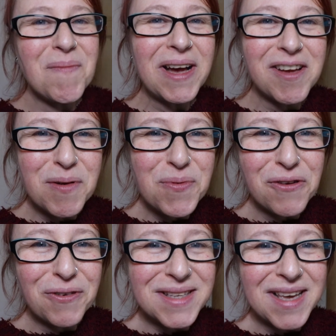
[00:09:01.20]
I'm back at my
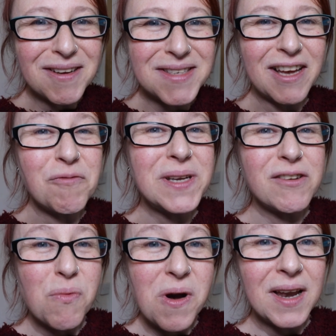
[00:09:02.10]
boyfriend's house now. I've been
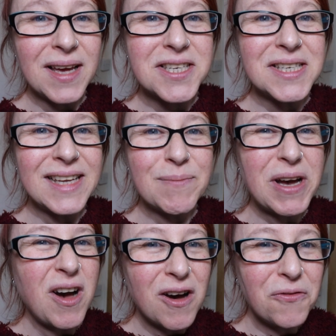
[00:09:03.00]
here a while actually,
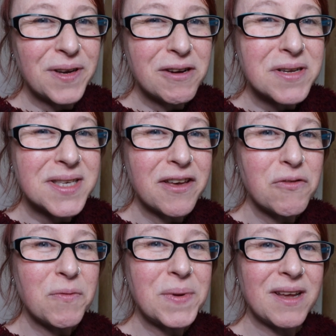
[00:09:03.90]
but half an hour or
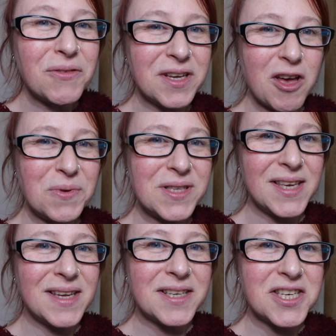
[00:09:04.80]
so. We've been having a cup of
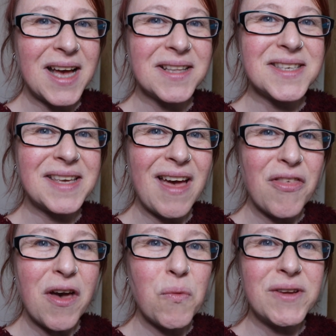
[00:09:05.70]
tea and a chat
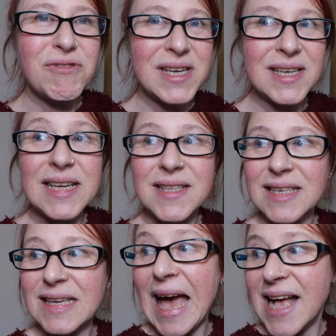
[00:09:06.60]
together. We really need
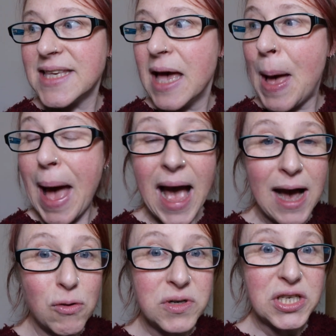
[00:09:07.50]
to get
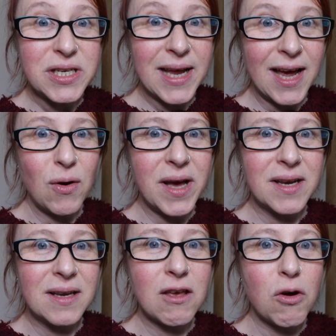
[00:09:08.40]
out now
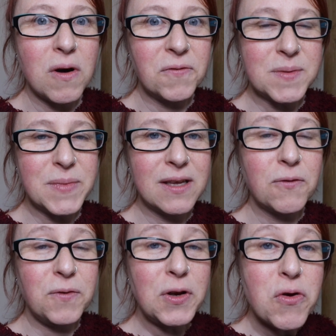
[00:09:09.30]
and go off to
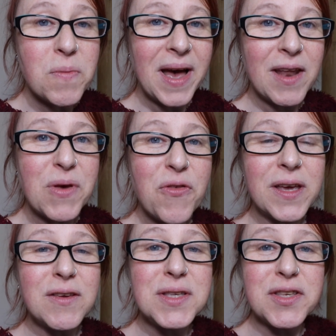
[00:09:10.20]
meet Flute Man. But
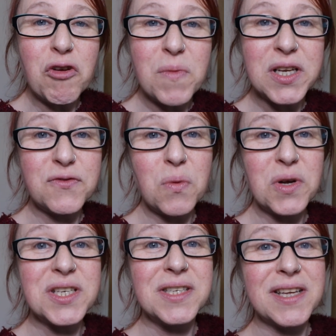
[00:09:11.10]
thank you so much for
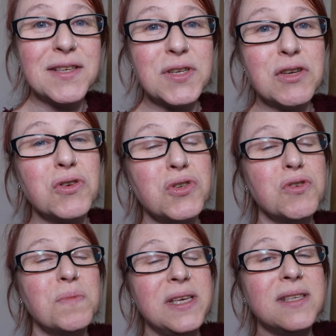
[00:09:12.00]
watching today's video. Could
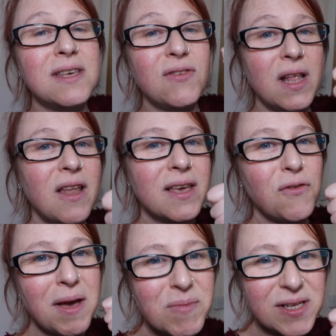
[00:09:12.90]
you please give it a like
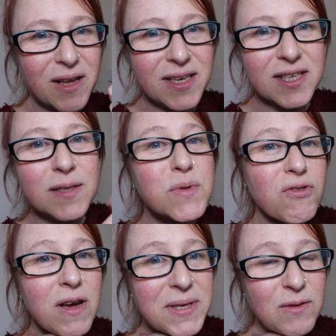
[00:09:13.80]
if you happen to like it?
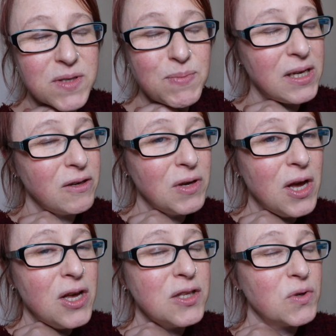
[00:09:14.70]
Subscribe down below
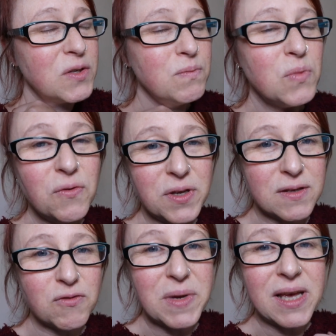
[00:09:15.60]
to watch more
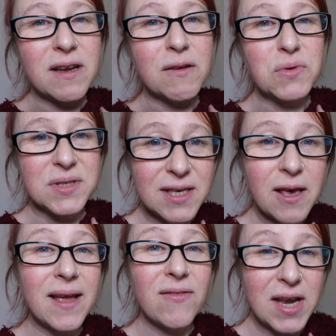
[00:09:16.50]
videos from me and I will see
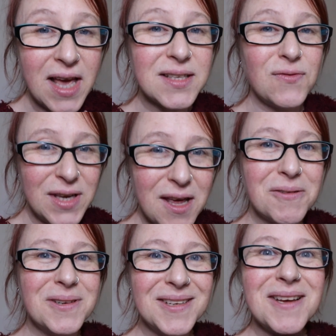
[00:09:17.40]
you in the next video.
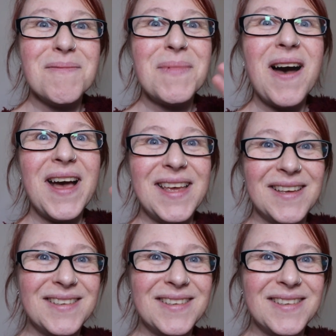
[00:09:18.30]
Bye.